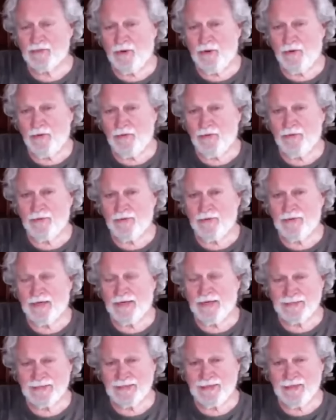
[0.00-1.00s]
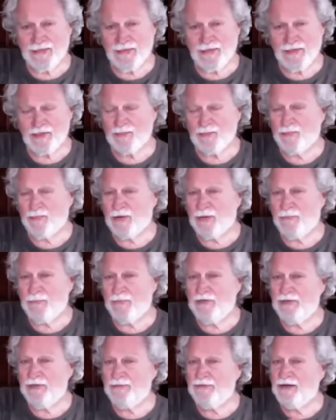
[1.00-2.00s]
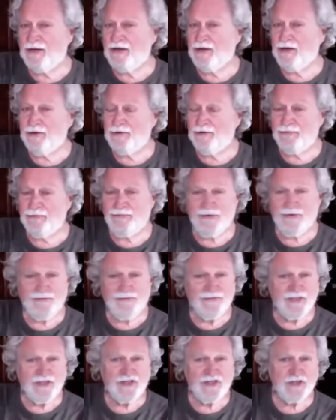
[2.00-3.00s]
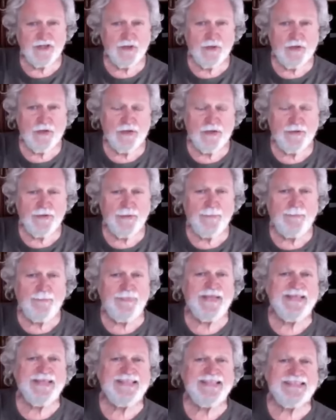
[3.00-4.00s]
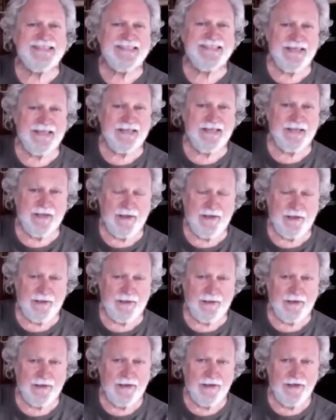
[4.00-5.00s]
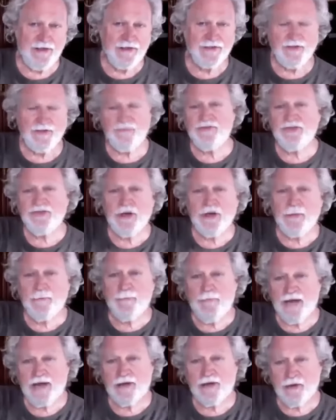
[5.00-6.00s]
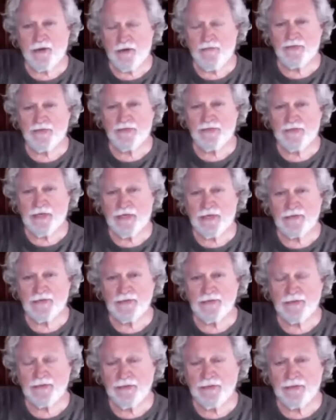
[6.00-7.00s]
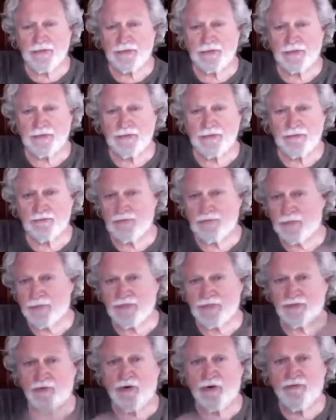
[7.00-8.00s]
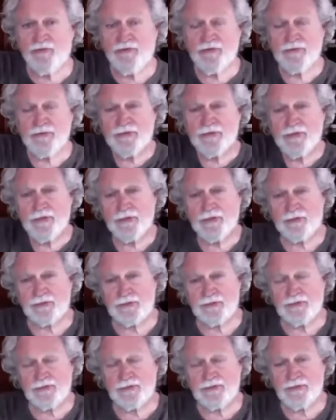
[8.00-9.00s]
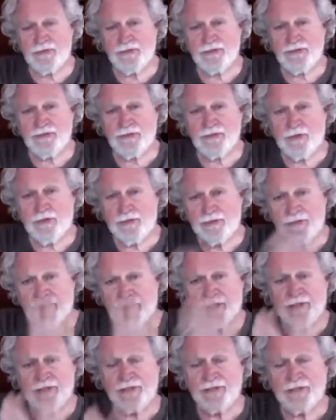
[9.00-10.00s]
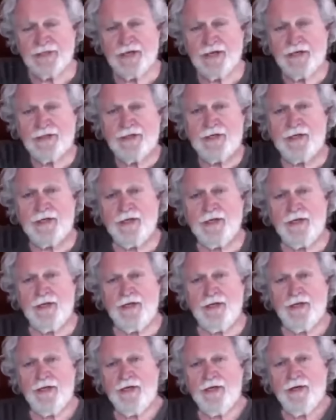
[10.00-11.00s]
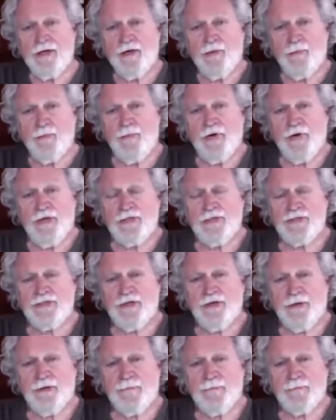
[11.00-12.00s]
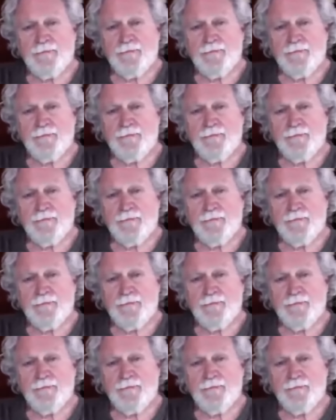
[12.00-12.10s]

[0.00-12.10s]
Scroll Isaiah is probably 150, 200 BCE. So you've jumped back over 1,000 years, probably 1,200 years. It's hard to date exactly. But